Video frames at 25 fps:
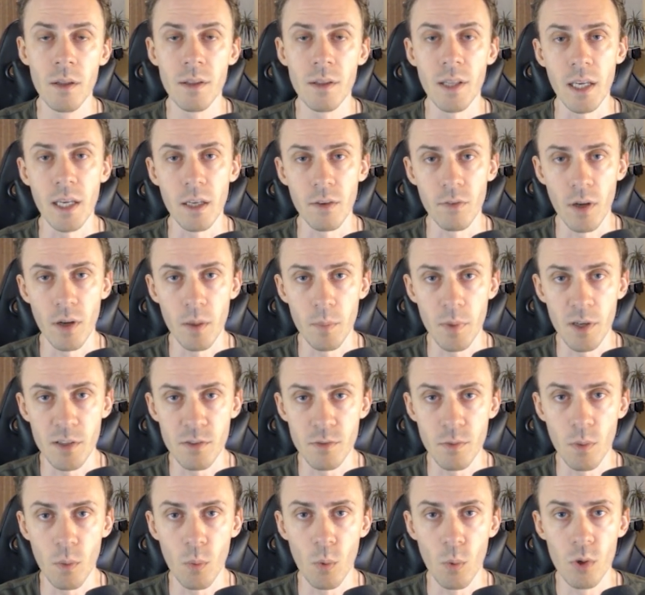Thank you very
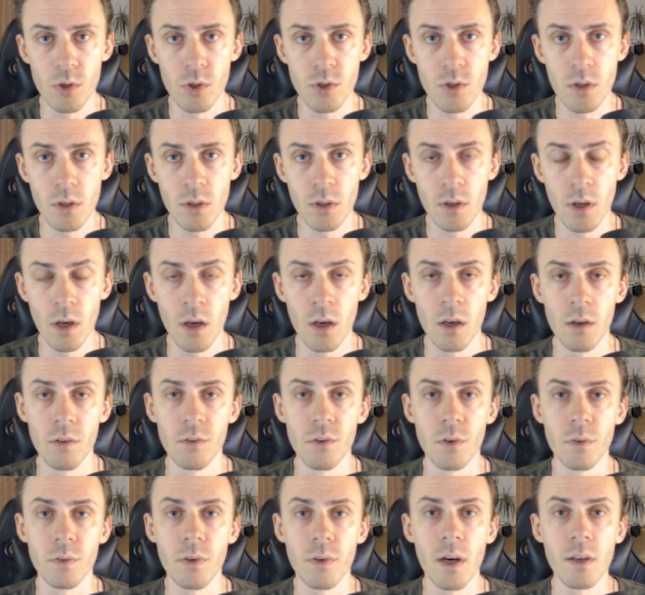much for watching.
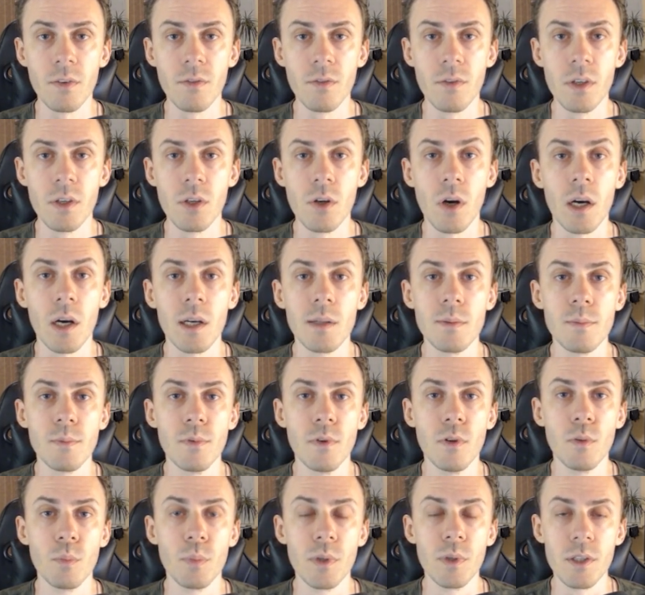If you found video
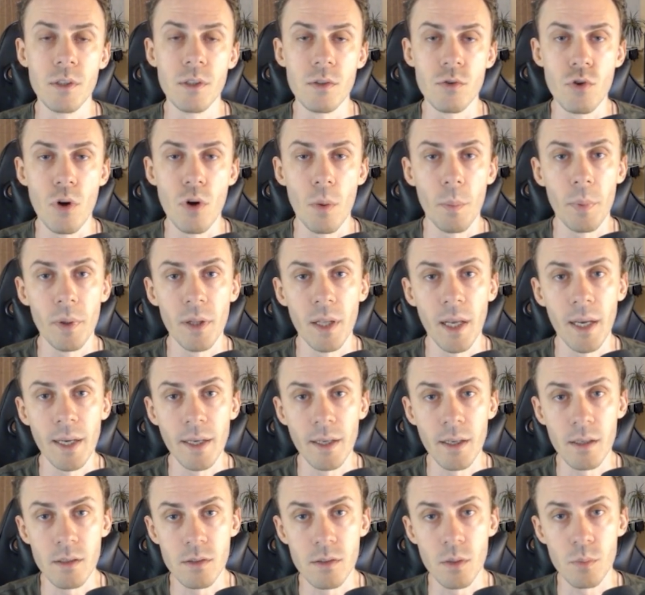helpful, please drop a
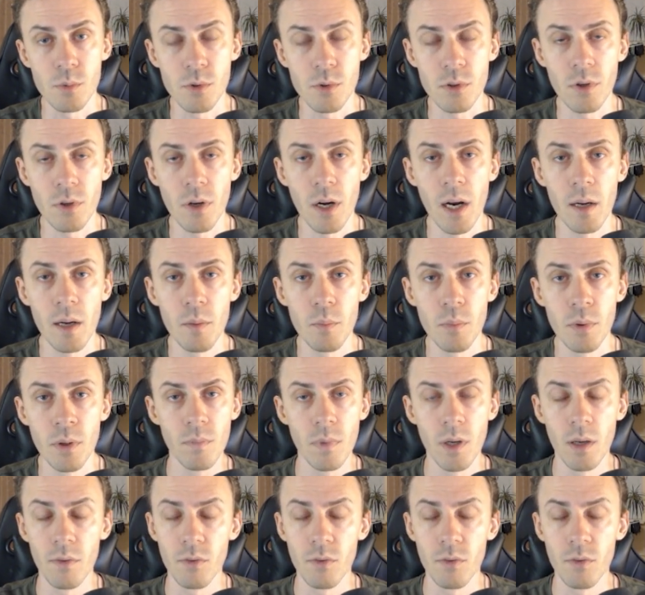like and subscribe.